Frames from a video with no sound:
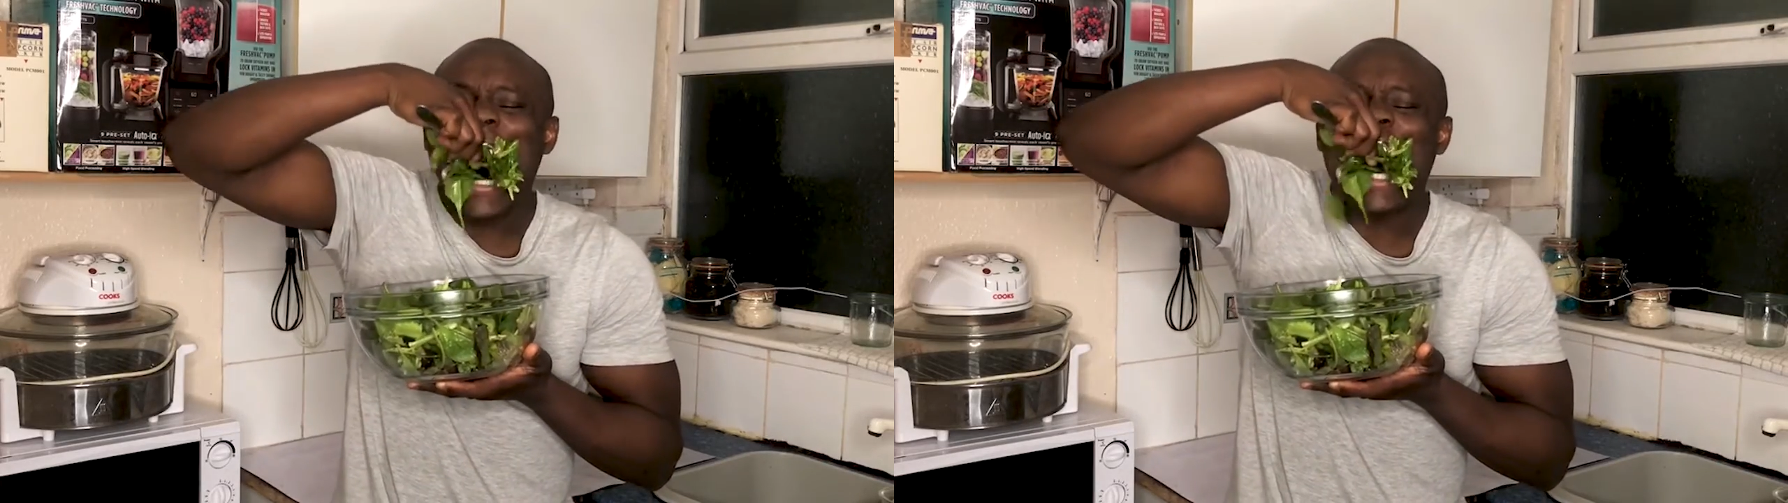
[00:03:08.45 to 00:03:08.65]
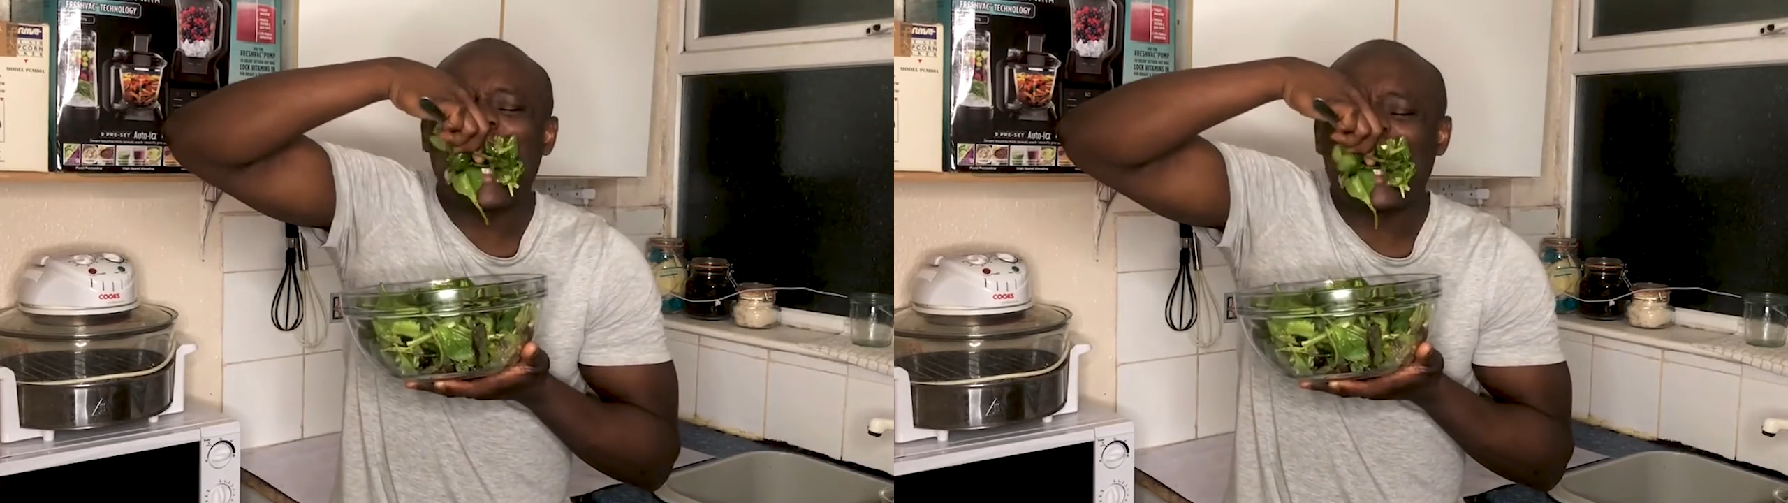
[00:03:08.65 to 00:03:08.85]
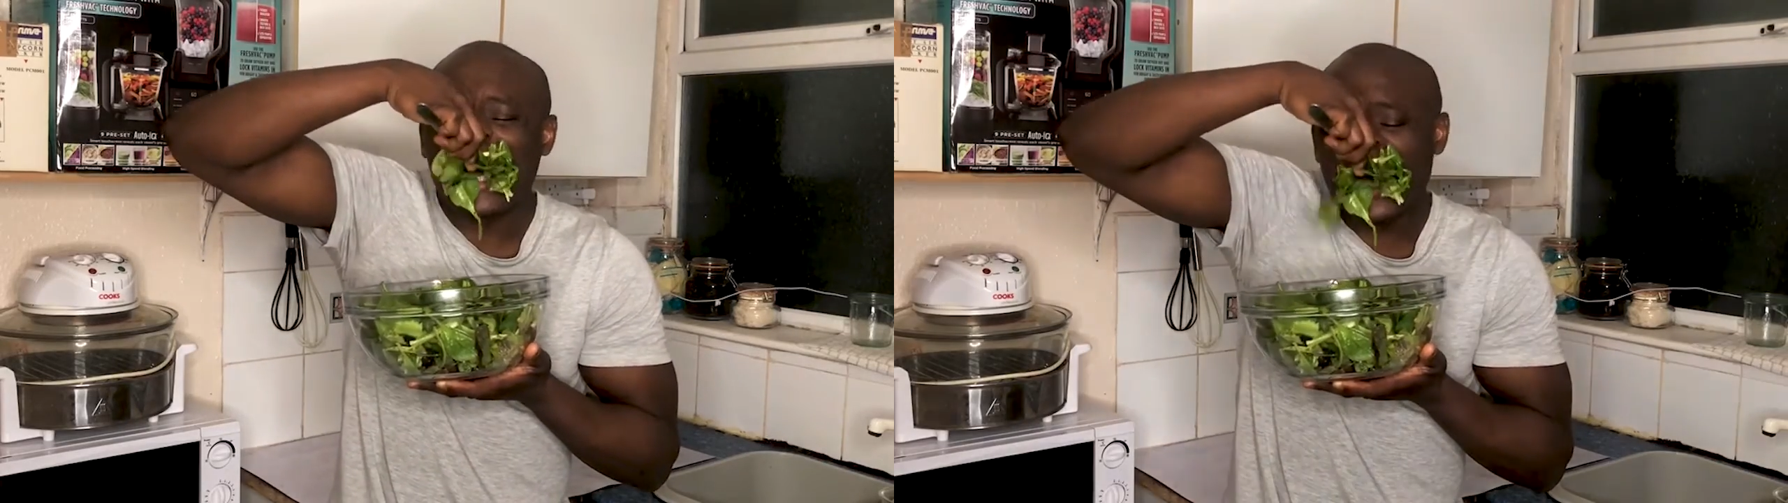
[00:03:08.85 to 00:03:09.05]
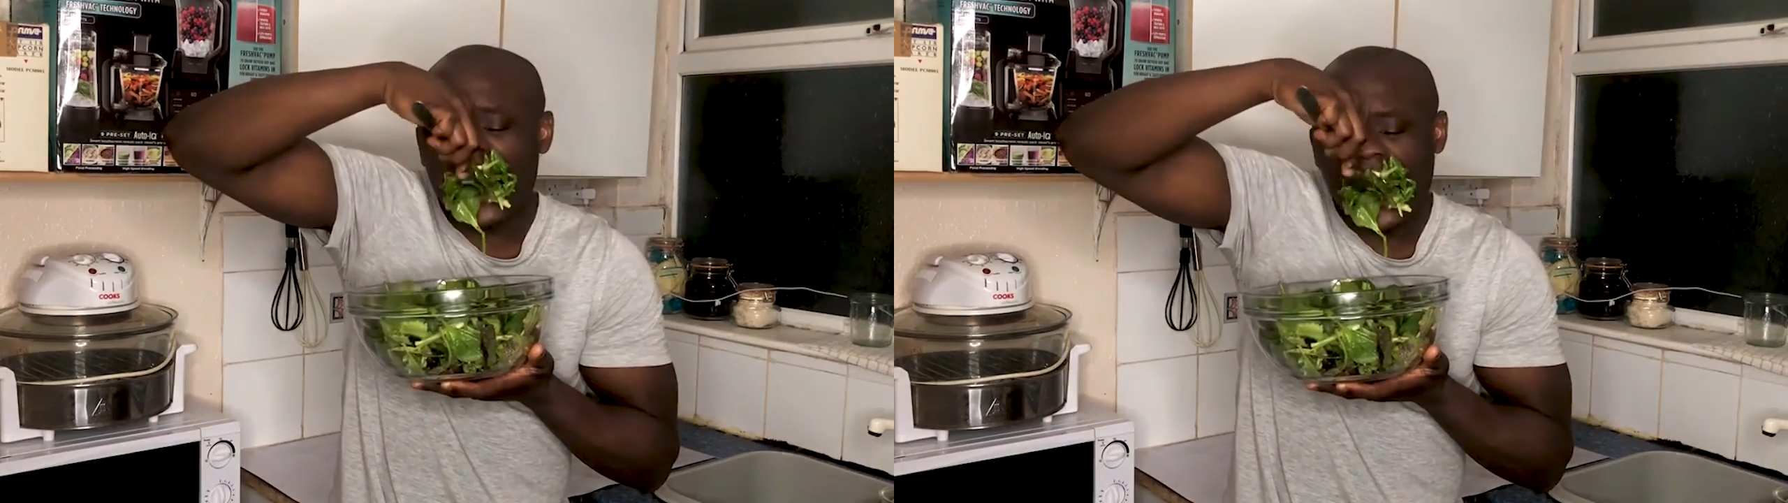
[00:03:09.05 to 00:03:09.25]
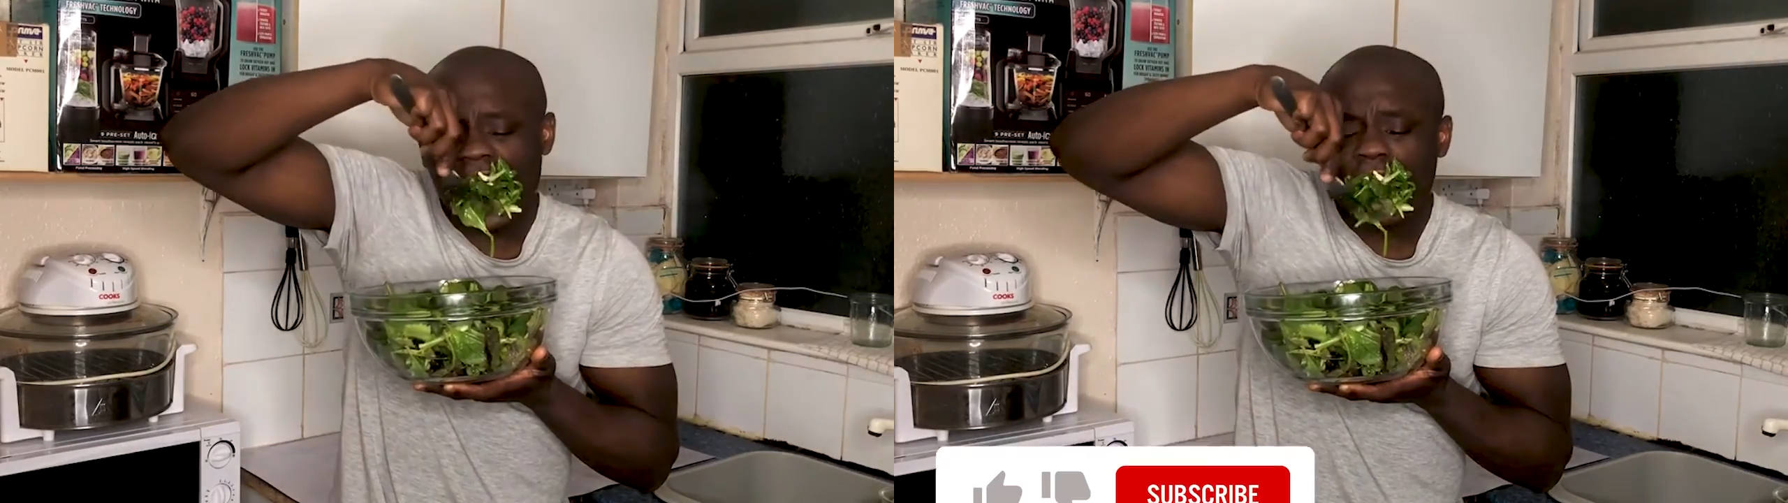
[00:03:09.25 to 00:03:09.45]
sure you like
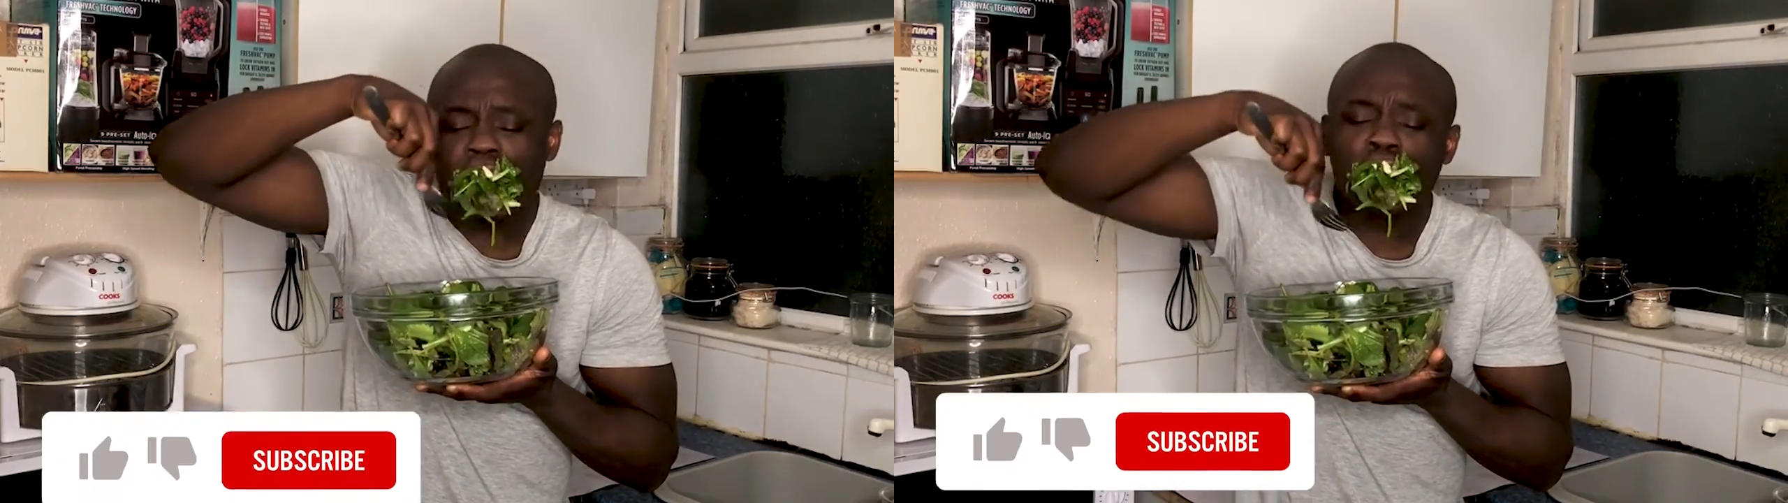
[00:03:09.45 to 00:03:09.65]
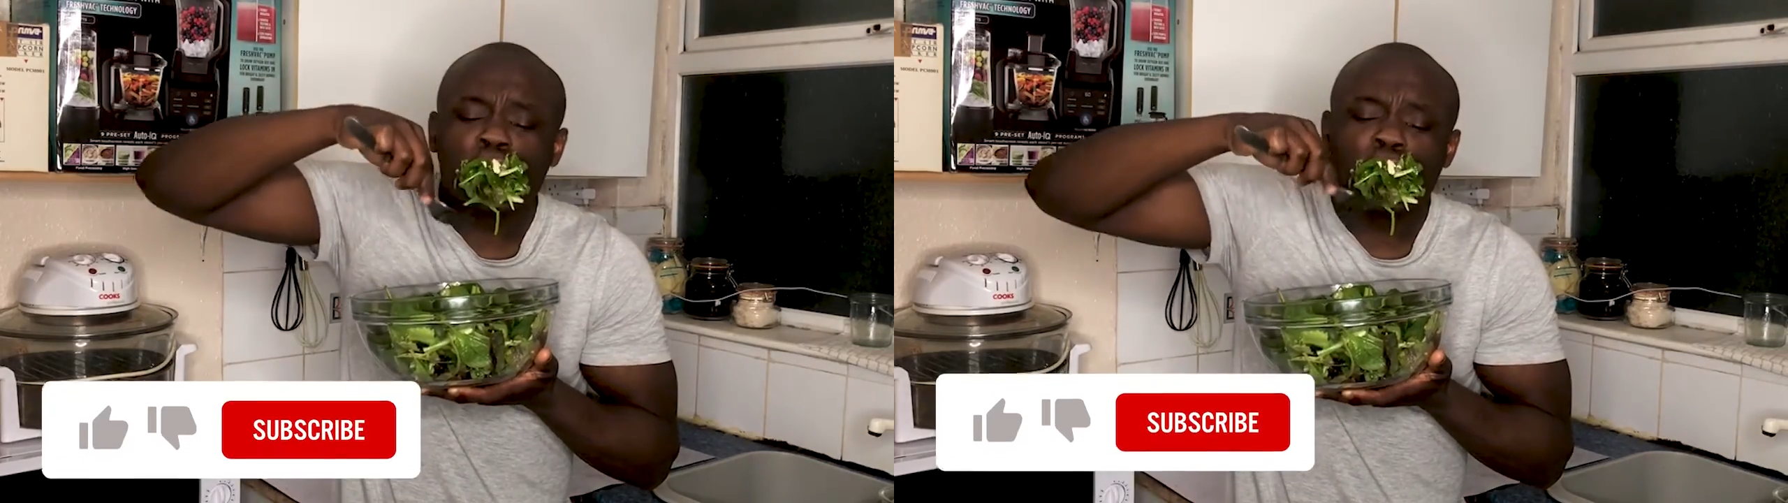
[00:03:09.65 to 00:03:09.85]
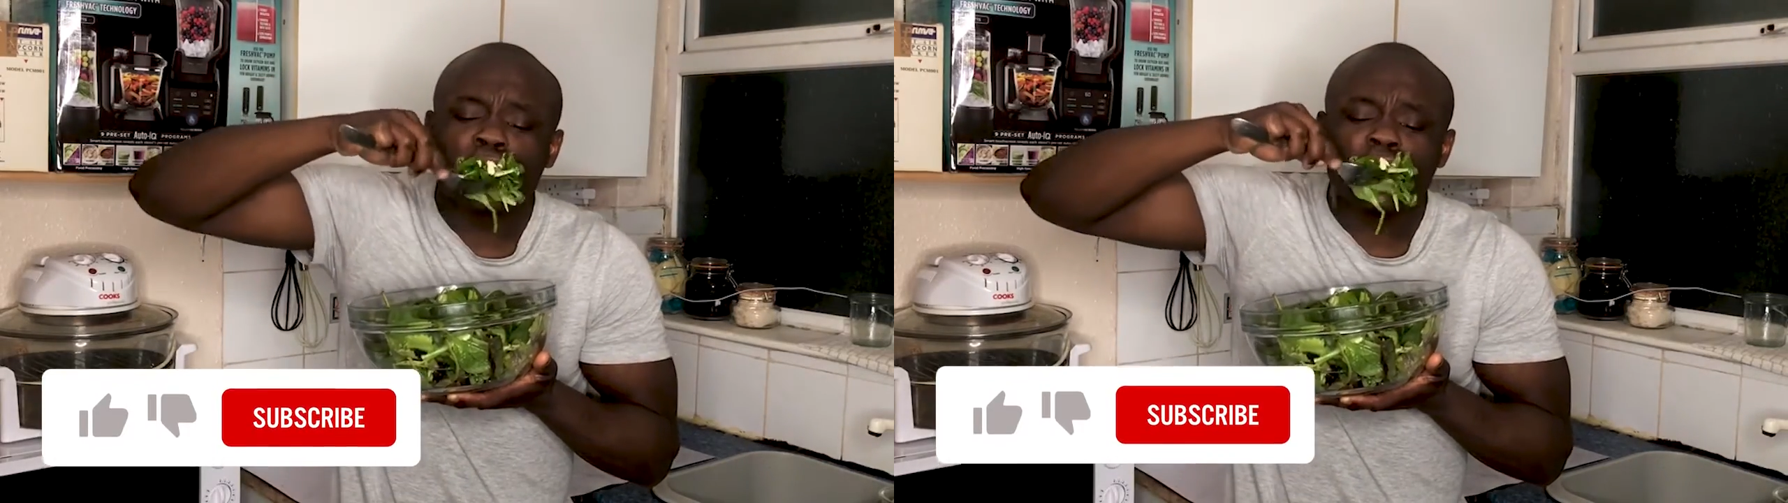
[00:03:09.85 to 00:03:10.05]
this video and